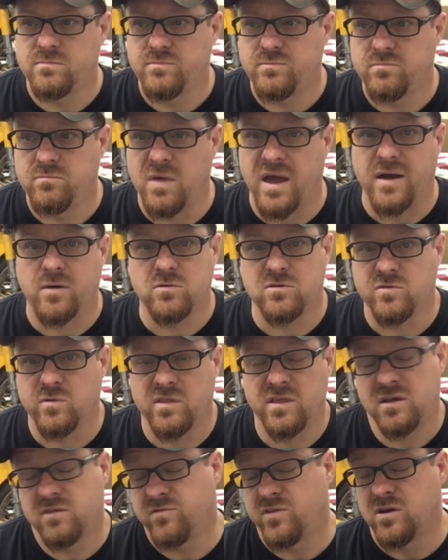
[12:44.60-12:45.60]
backwards with
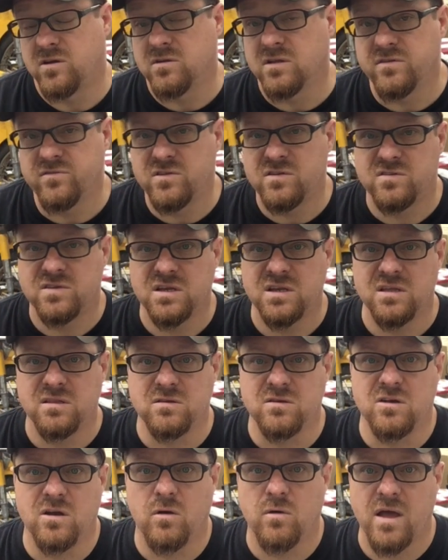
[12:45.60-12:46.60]
it. If you don't live in the city, then
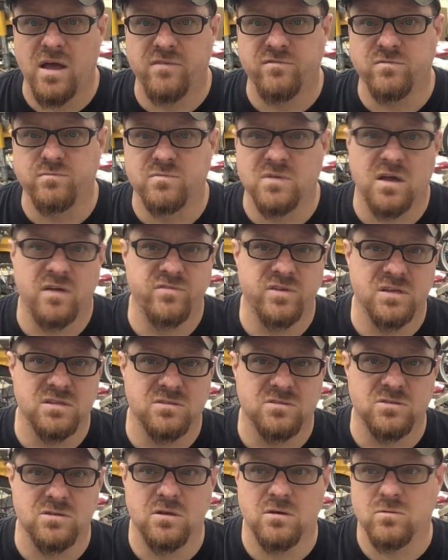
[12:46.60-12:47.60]
you don't have
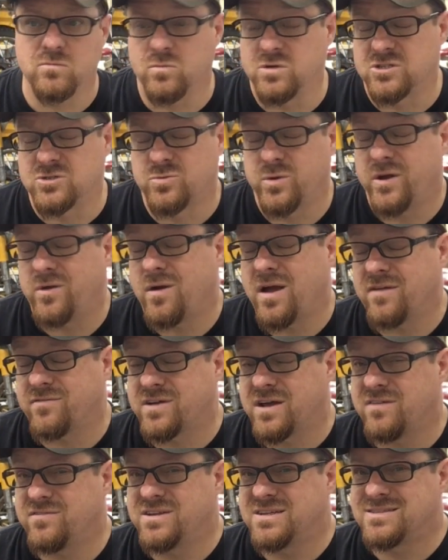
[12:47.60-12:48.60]
covenants, which we don't have
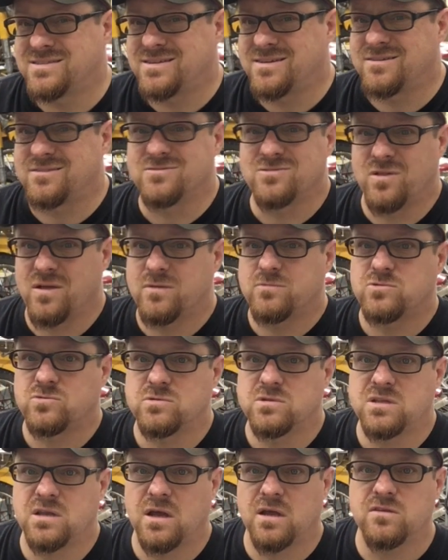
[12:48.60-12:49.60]
covenants here, so that was
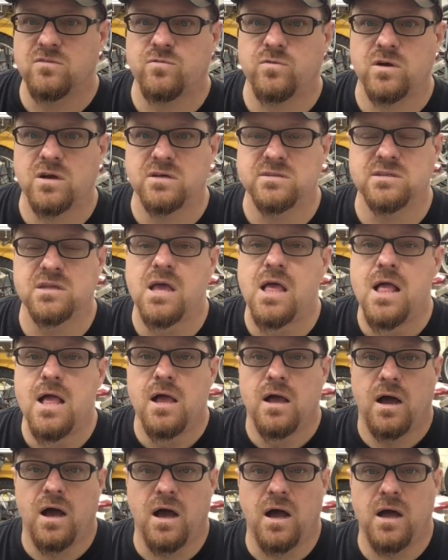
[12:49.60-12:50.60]
really nice for us.
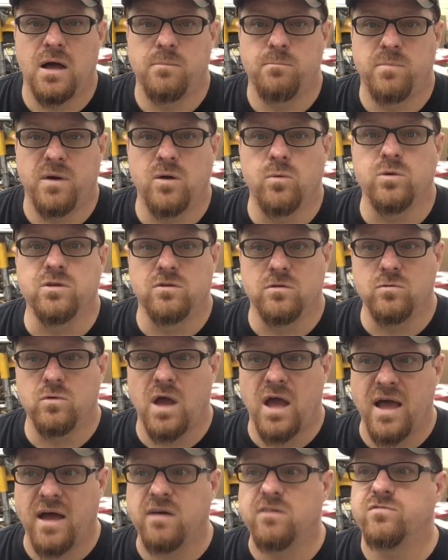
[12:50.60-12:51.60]
But we do
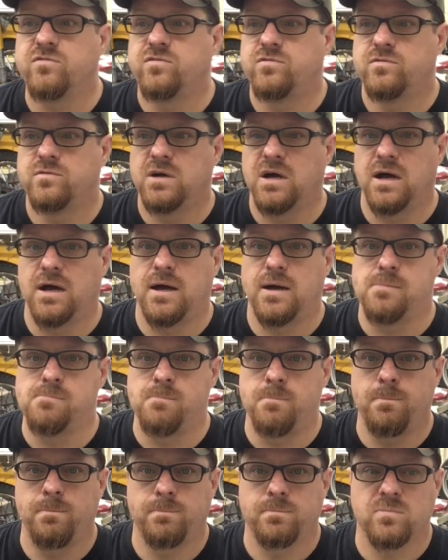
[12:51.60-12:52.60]
have,
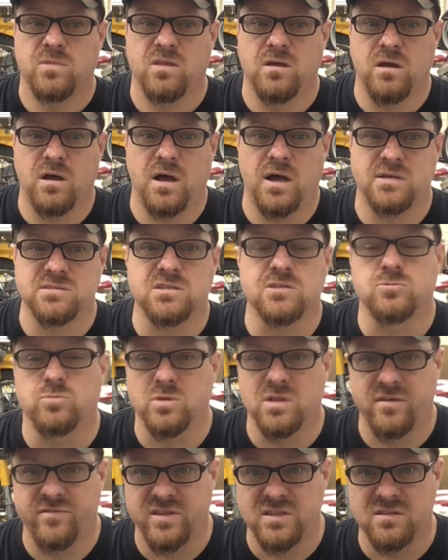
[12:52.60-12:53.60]
since we
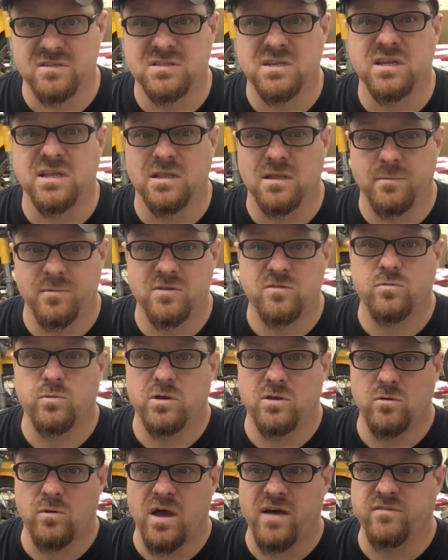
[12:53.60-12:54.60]
live in the city limits, we
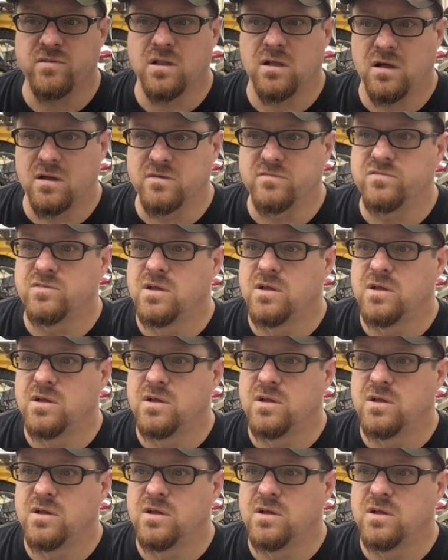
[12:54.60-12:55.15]
do have a lot of